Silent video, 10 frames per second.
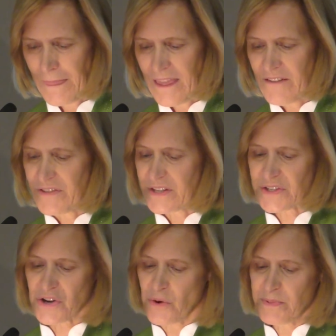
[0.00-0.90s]
Given the
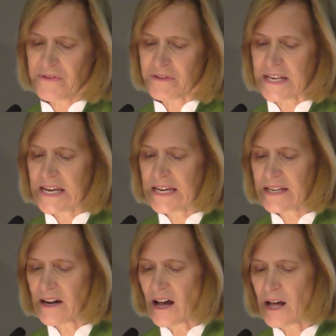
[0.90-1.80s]
scope of the
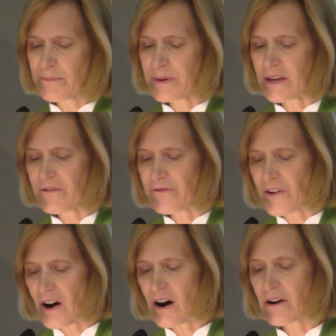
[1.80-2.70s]
need, I'll be
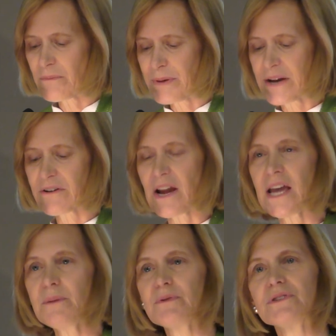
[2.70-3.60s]
far better
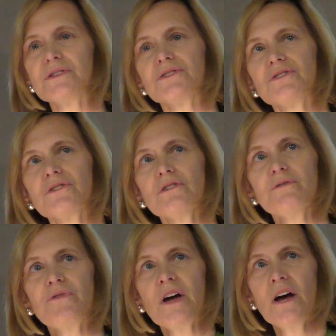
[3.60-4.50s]
able to
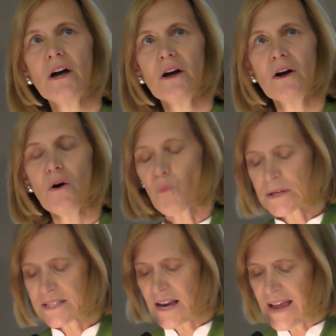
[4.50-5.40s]
serve
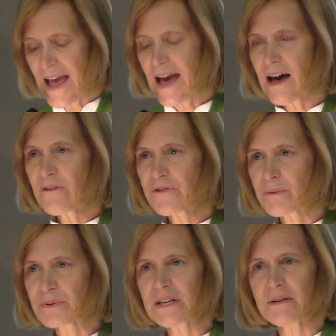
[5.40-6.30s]
once I have
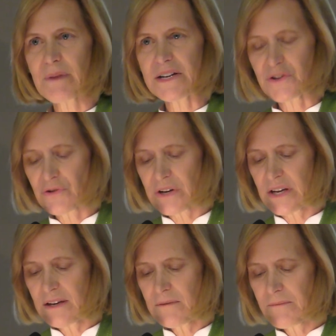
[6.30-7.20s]
completed my
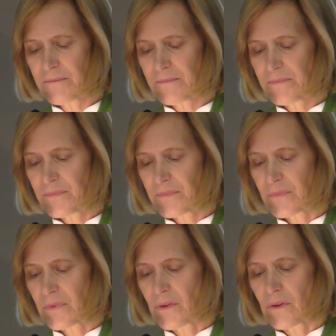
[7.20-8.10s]
degree,
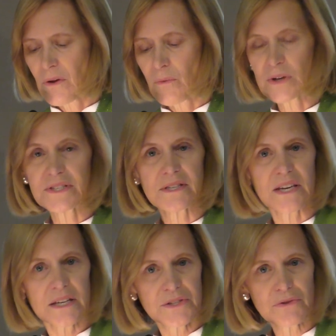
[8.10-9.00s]
once the
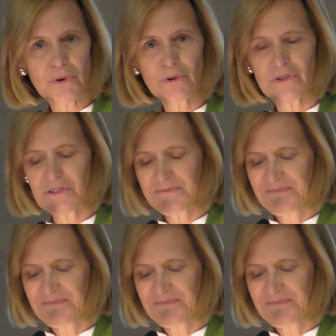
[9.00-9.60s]
kids are older,